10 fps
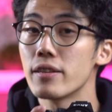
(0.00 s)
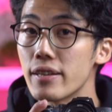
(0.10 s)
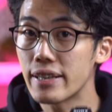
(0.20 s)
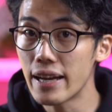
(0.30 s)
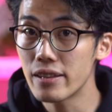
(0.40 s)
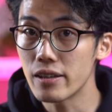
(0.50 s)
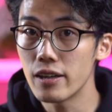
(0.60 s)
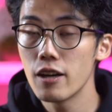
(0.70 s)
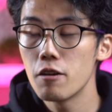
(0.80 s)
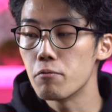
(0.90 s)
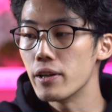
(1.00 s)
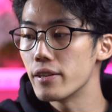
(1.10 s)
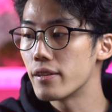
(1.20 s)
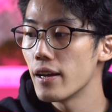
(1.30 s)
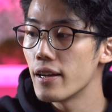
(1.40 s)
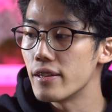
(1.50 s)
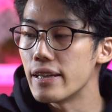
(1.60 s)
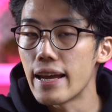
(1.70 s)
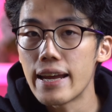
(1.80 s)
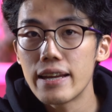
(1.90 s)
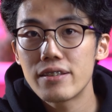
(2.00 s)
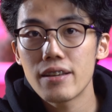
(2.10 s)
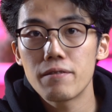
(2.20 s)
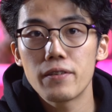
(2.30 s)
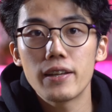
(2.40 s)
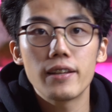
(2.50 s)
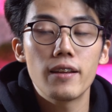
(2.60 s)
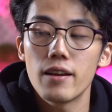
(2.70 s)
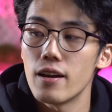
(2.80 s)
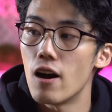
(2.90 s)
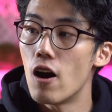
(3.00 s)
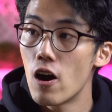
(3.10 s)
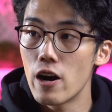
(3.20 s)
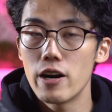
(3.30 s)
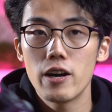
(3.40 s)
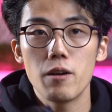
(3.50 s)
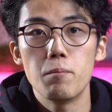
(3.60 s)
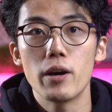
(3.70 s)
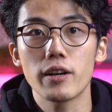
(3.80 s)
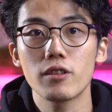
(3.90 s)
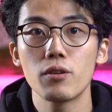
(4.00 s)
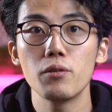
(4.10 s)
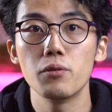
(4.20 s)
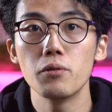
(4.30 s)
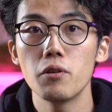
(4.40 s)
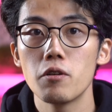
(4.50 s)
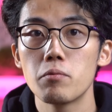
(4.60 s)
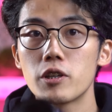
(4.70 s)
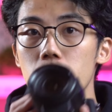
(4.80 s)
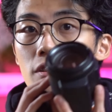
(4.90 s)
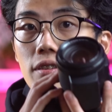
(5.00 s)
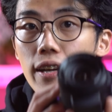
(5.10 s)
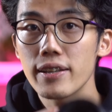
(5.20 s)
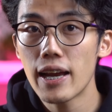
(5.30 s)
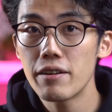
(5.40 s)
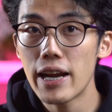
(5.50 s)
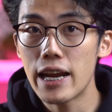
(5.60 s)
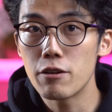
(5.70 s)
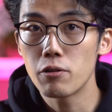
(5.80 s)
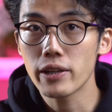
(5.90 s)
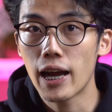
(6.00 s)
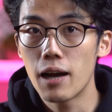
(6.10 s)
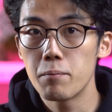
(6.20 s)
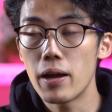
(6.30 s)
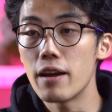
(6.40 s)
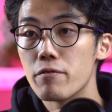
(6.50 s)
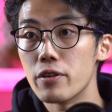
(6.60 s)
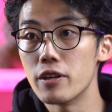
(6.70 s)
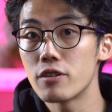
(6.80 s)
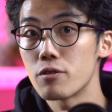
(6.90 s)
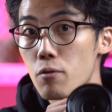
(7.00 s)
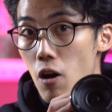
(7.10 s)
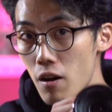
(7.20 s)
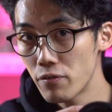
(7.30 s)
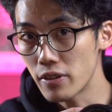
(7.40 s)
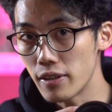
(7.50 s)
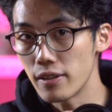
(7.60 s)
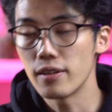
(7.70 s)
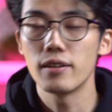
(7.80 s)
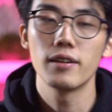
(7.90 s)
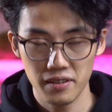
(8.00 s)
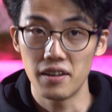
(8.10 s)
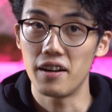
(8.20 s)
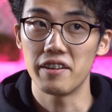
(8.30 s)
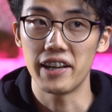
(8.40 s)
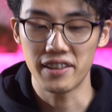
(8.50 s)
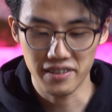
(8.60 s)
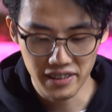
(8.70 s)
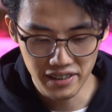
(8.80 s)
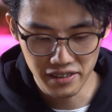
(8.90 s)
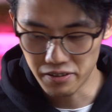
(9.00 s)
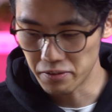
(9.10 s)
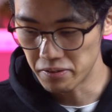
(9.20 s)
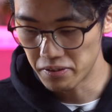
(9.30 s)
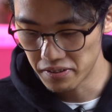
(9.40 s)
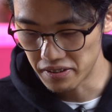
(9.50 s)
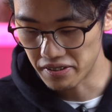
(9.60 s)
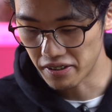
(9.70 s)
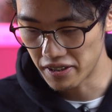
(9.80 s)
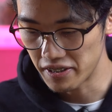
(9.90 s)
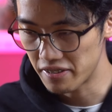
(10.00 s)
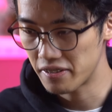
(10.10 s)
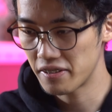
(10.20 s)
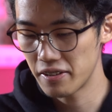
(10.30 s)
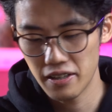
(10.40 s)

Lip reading: together with the A7R Mark II, which is our secondary A-roll cam ever so often. Alright, let's get into these cards.